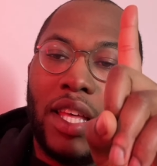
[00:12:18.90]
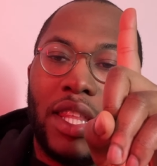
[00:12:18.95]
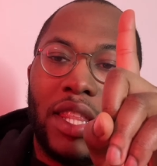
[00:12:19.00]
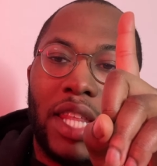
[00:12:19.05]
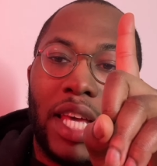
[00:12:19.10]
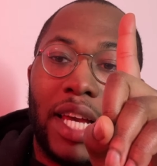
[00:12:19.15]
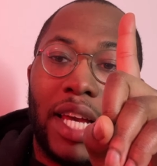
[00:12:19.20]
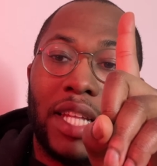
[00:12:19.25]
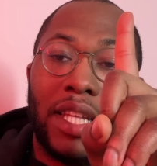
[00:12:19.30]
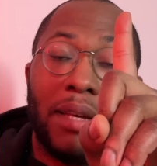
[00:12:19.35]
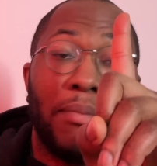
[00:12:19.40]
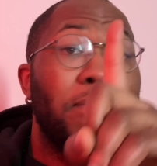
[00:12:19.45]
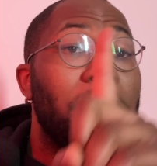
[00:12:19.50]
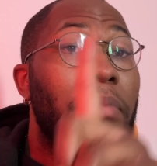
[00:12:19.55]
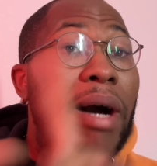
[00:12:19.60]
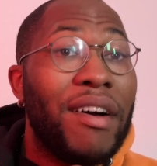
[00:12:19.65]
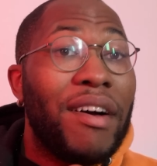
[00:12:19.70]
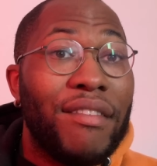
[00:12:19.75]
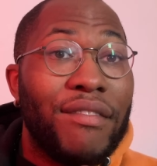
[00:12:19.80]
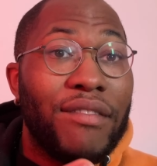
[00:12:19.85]
they get the
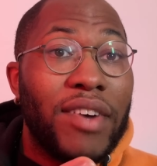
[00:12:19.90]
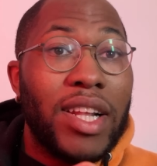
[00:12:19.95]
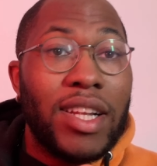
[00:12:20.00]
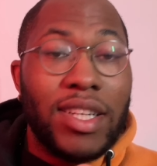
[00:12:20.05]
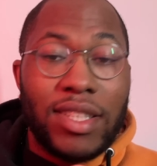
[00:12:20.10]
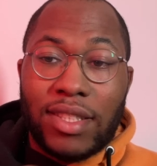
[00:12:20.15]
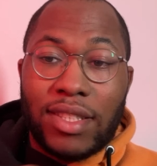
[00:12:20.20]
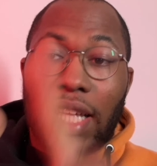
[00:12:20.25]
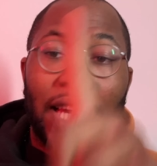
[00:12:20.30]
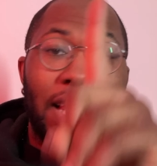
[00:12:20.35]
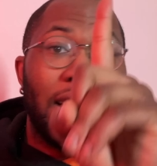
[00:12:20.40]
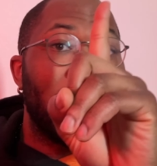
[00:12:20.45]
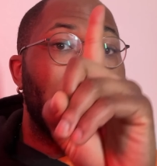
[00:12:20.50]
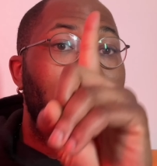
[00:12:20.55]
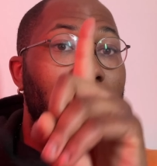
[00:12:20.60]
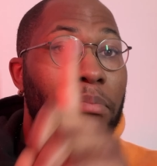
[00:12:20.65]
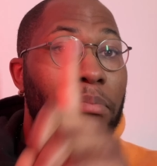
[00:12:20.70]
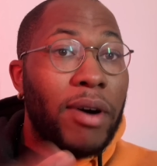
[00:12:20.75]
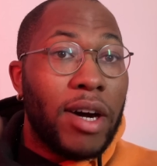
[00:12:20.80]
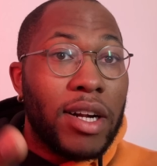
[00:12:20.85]
butt fillers, they get the
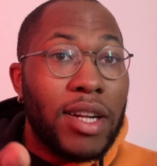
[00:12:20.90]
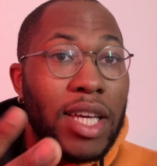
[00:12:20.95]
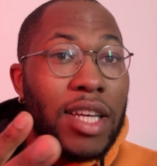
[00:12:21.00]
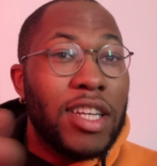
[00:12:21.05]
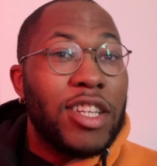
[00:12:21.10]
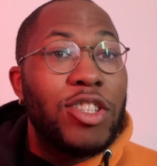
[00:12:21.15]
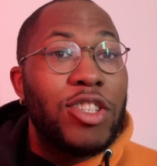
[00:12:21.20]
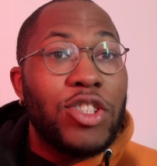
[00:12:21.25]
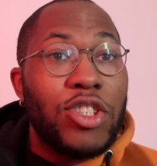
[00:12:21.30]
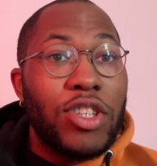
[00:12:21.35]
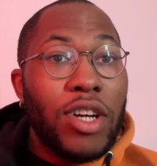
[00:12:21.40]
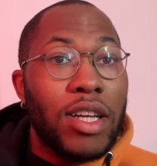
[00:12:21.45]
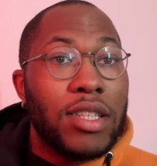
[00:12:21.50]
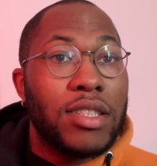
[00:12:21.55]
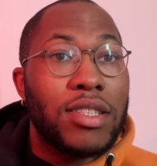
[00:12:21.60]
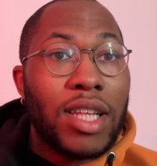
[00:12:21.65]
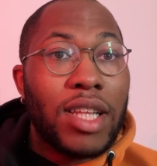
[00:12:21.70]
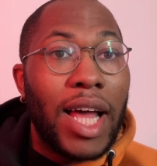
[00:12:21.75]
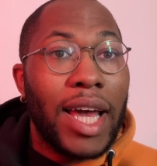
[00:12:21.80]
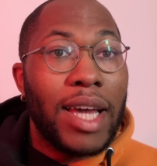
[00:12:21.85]
body,
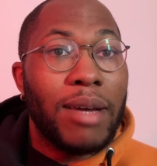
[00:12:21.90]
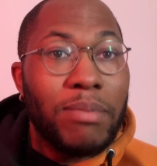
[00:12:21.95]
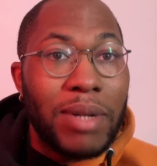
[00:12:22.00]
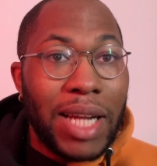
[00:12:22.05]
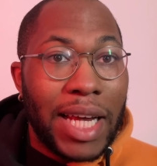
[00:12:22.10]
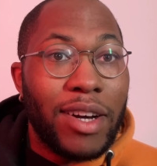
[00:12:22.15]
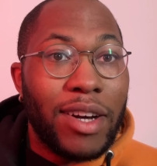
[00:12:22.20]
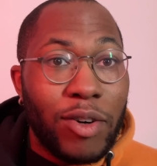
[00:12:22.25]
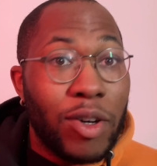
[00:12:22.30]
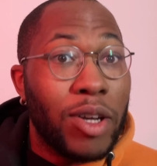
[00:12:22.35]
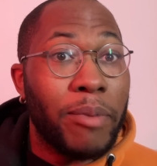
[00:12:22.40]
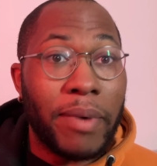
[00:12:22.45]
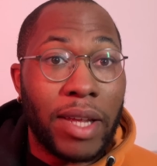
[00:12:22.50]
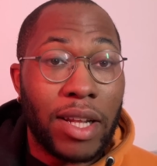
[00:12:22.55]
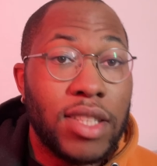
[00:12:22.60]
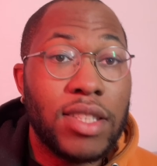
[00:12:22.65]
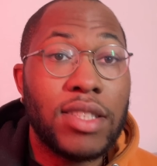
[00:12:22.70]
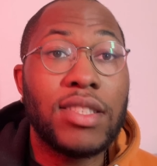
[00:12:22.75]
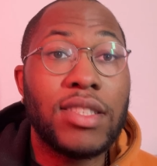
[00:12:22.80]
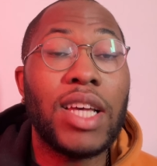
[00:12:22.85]
just like black women.
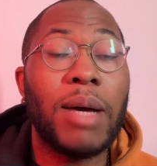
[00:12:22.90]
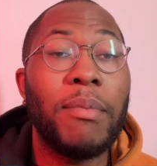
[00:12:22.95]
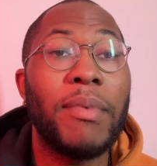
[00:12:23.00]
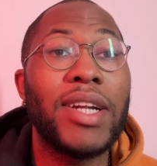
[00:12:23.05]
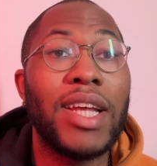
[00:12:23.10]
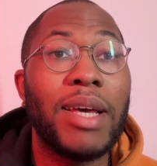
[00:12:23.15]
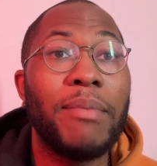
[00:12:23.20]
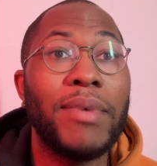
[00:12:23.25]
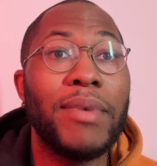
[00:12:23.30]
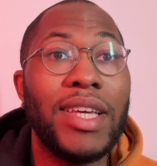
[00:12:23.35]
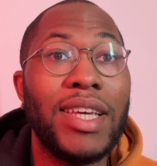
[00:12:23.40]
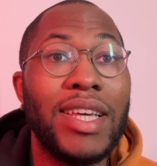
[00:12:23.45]
Some of them